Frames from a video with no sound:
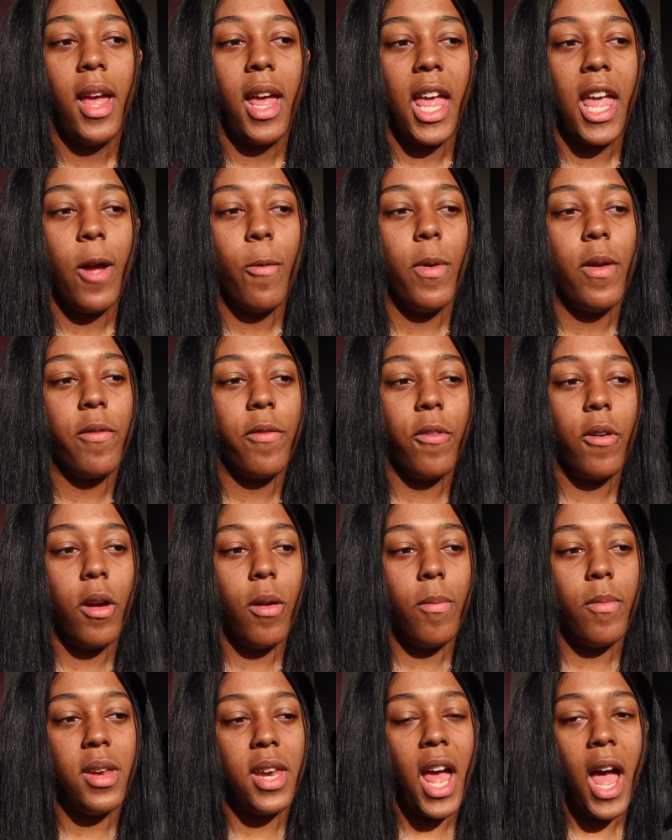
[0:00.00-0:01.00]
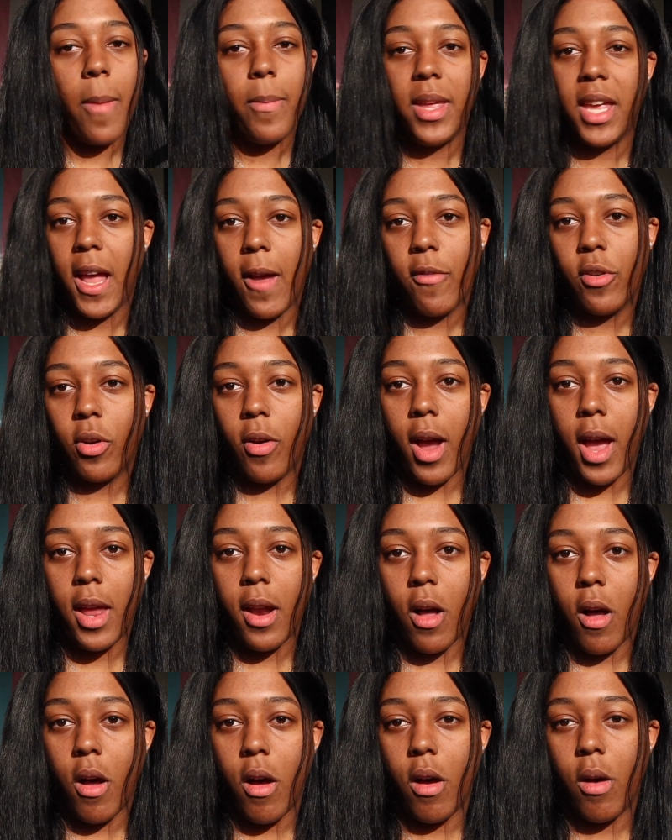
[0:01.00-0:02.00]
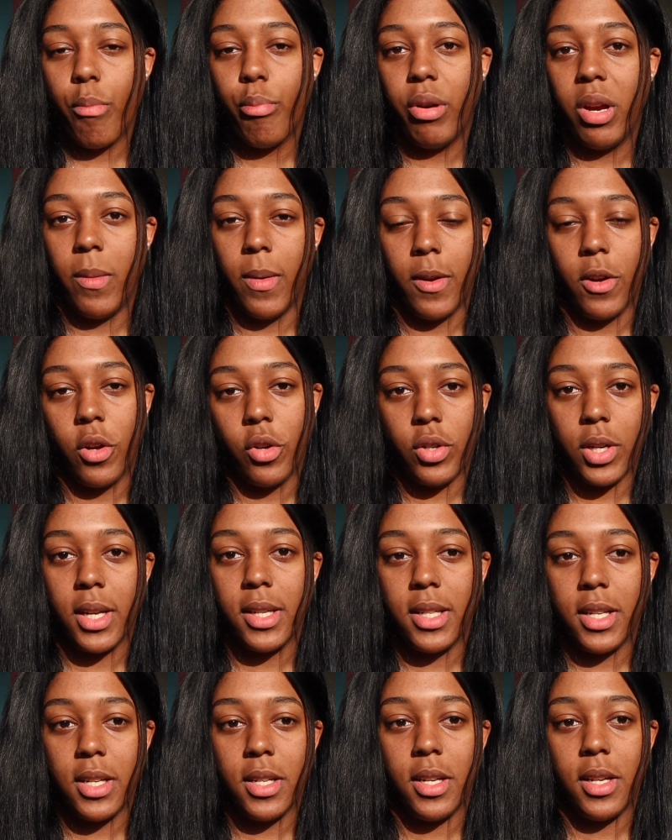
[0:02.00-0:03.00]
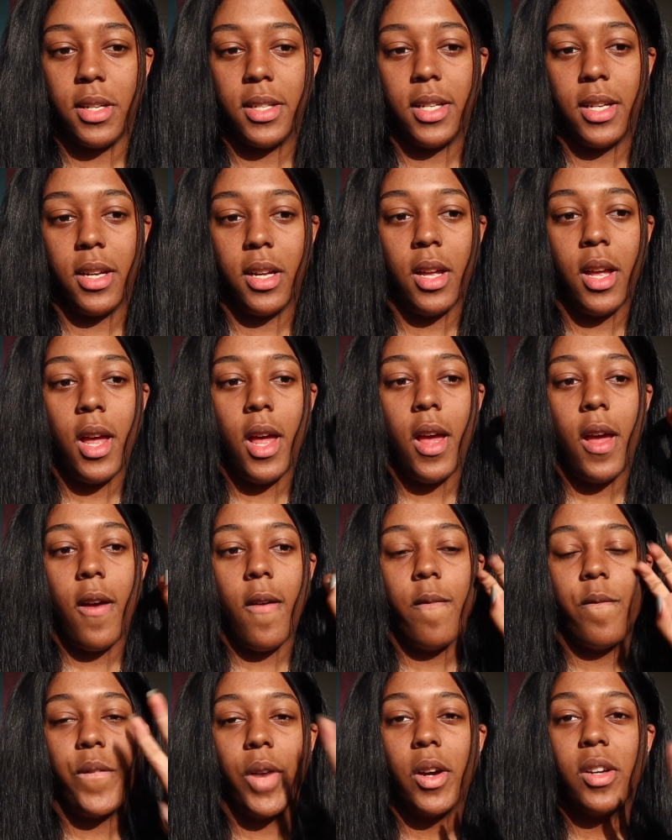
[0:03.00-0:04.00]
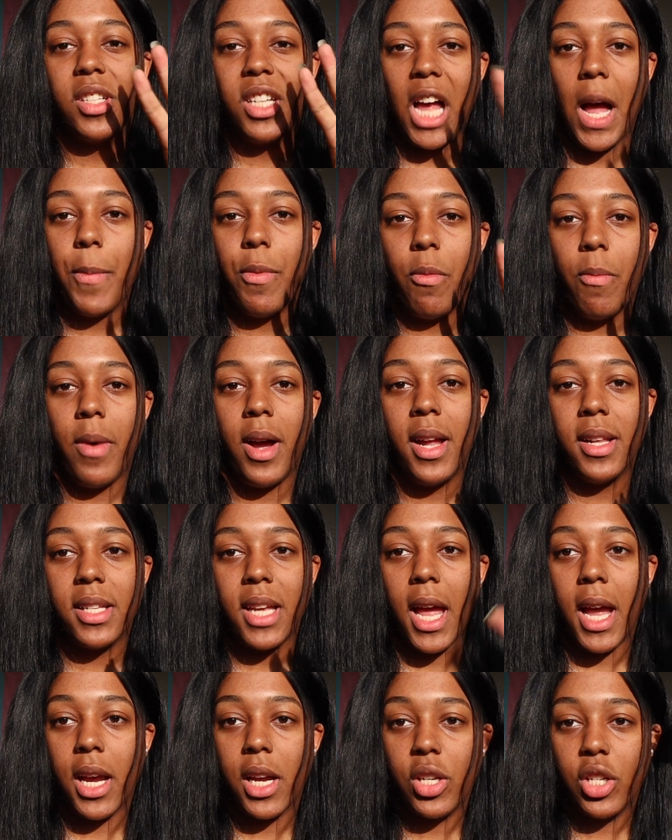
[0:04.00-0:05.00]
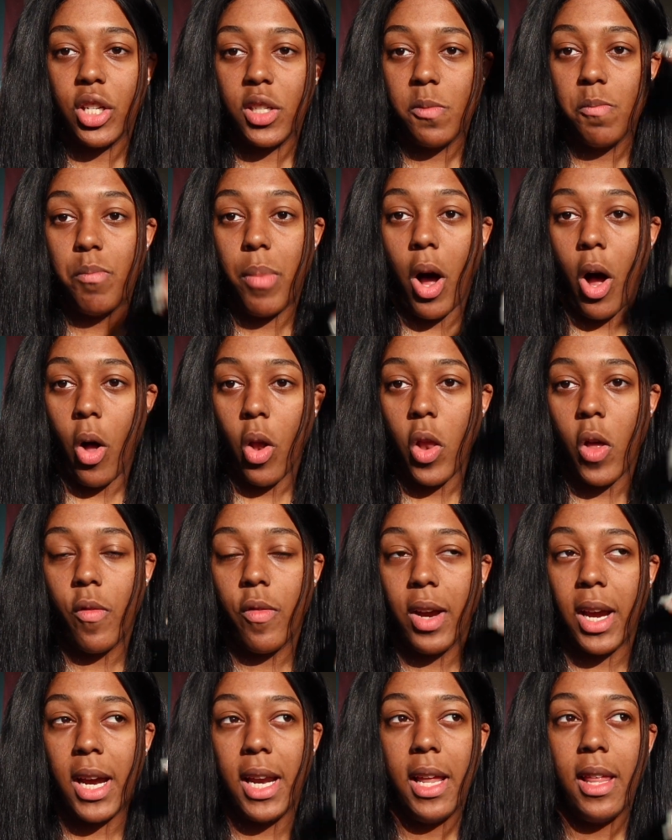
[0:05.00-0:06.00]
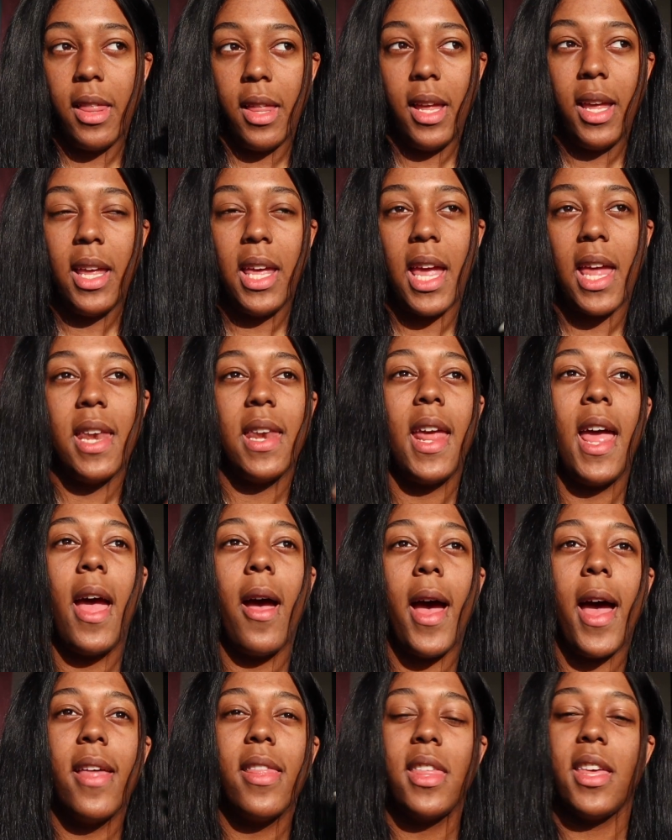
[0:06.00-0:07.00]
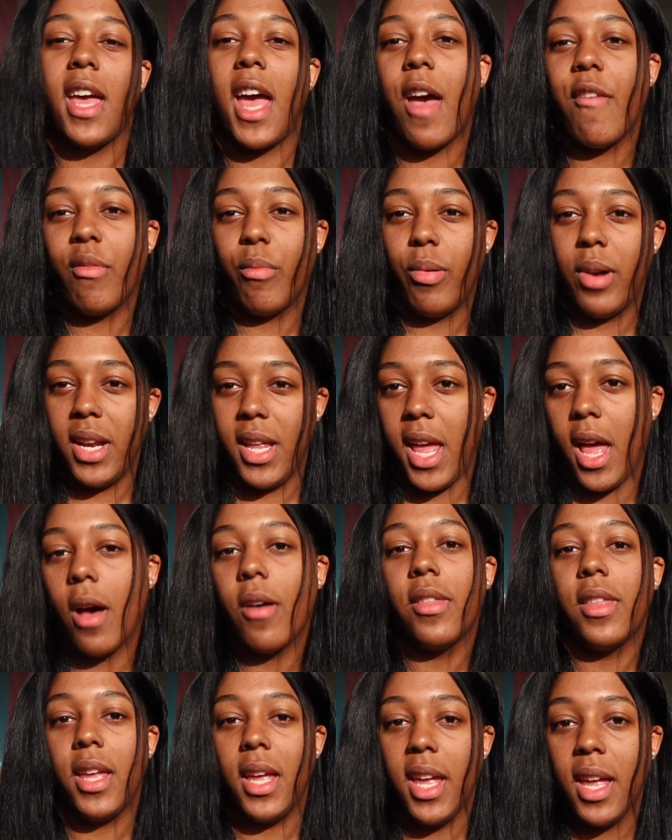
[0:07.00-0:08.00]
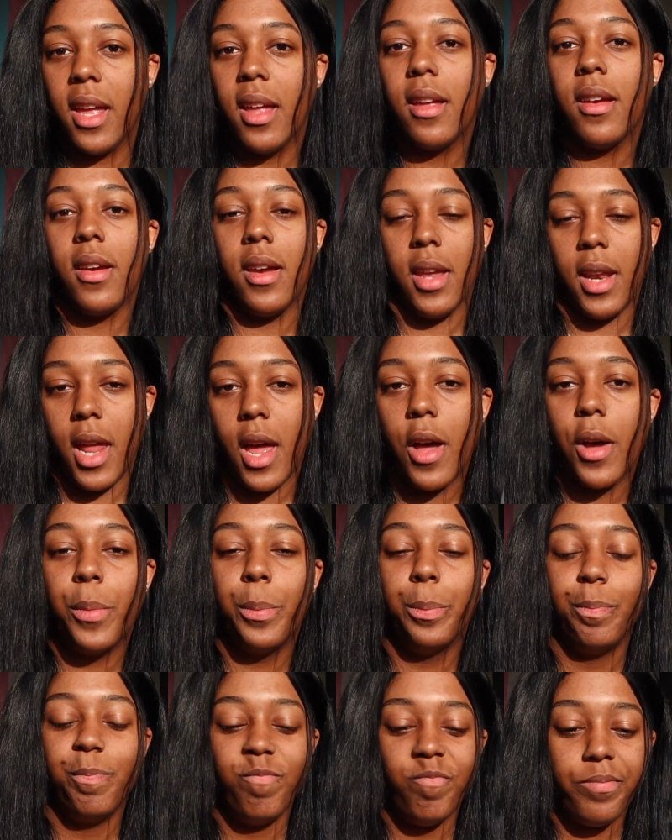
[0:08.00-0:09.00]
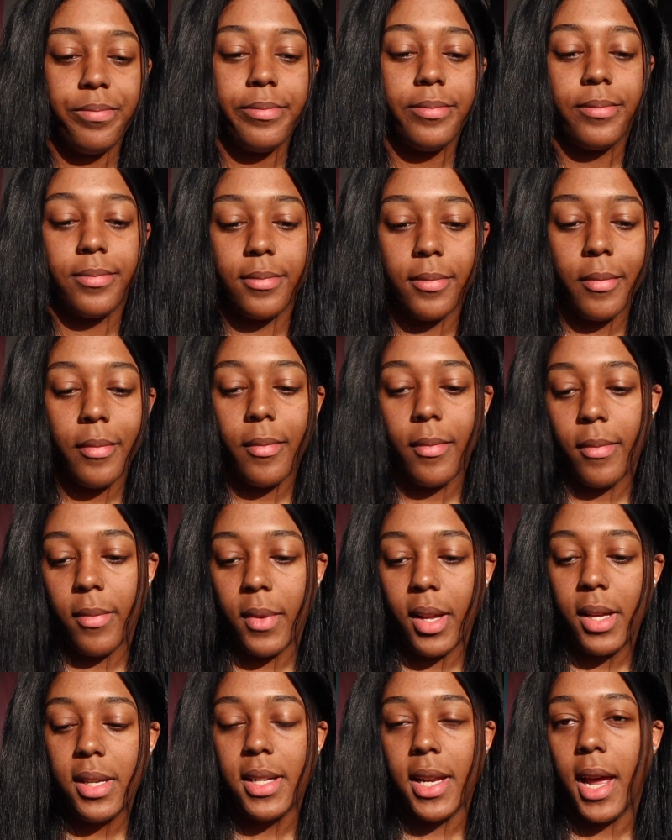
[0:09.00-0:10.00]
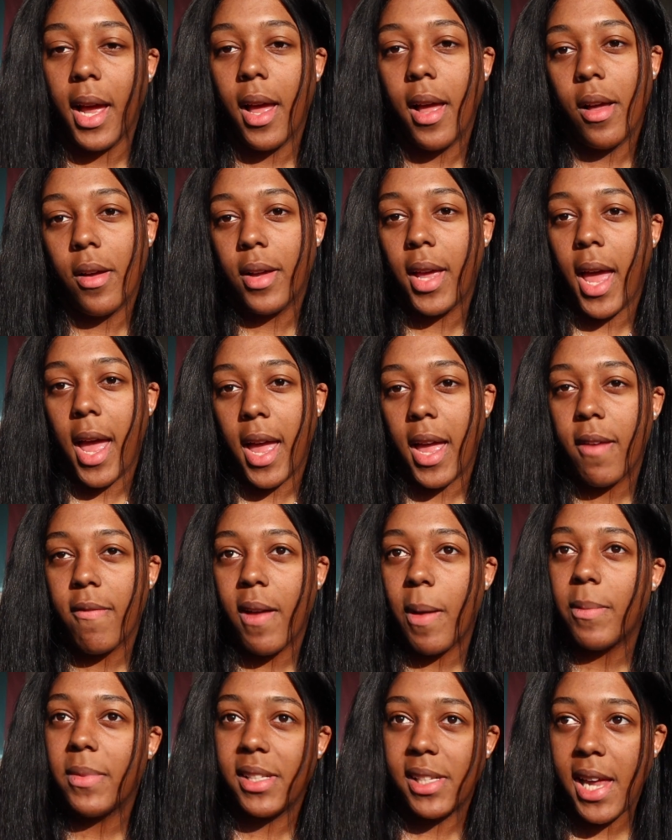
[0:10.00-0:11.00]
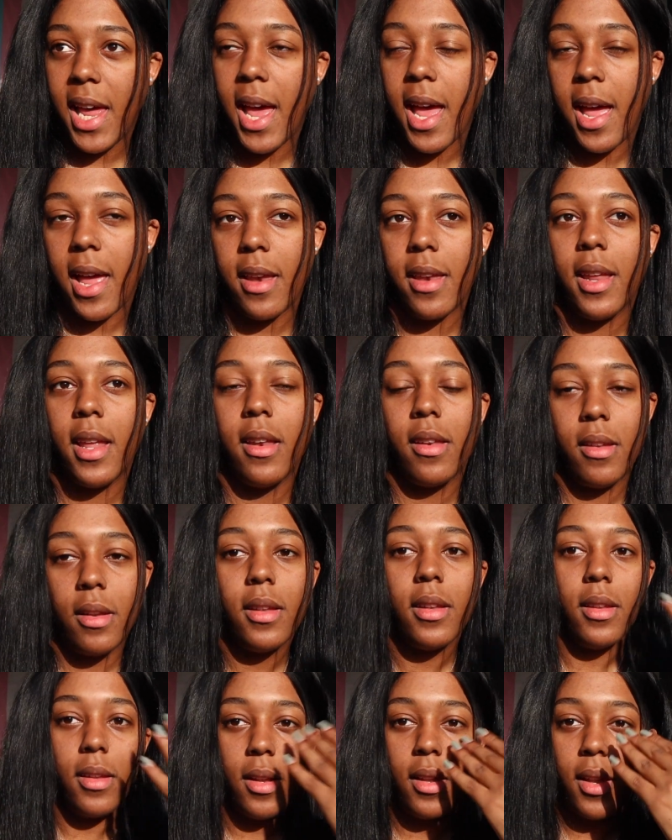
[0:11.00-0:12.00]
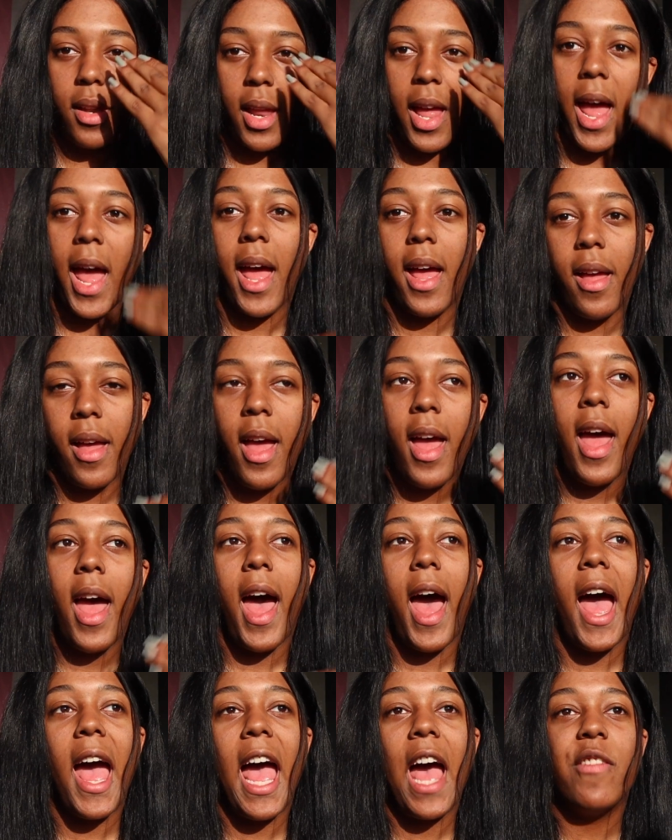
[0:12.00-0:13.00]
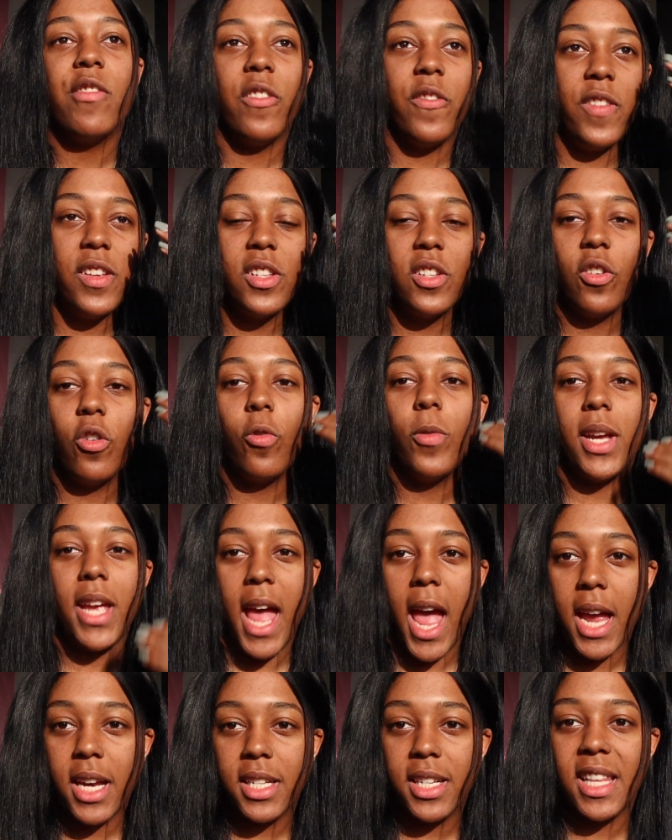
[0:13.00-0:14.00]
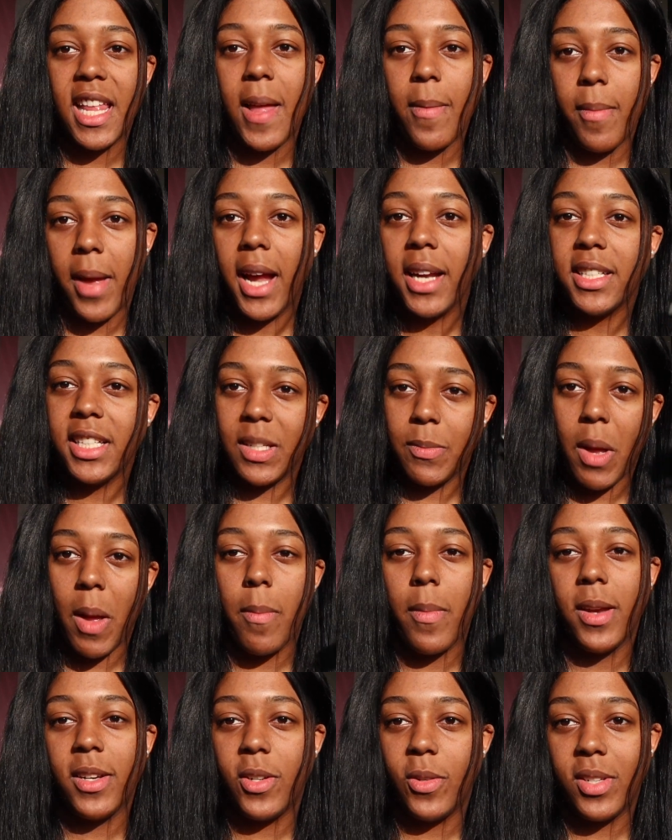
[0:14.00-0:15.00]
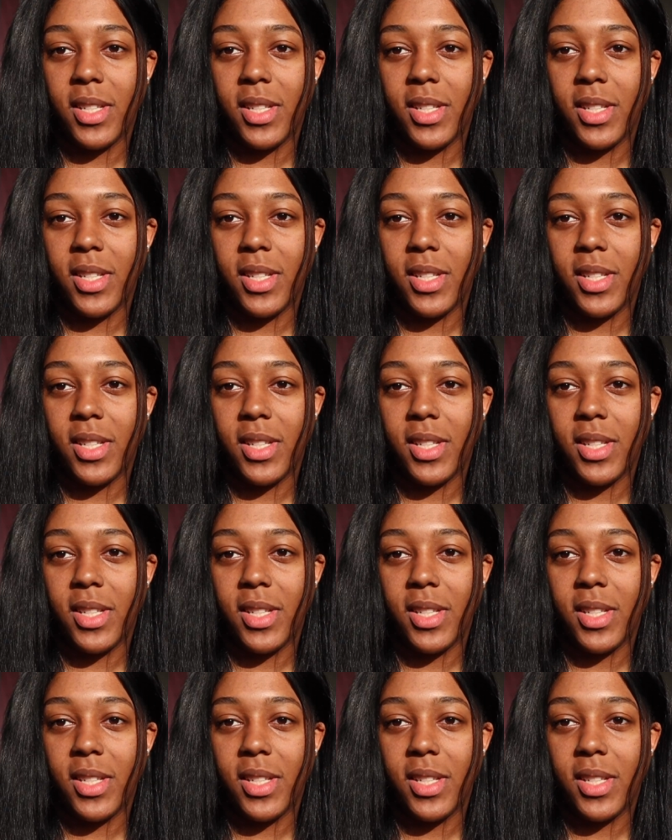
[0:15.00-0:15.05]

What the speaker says: it went from not being able to cry at all pre-medical transition to first couple months I could just bawl over anything, and now I think I have a pretty healthy, you know, it's like, okay, if I'm sad, then I have a physical reaction that matches my mental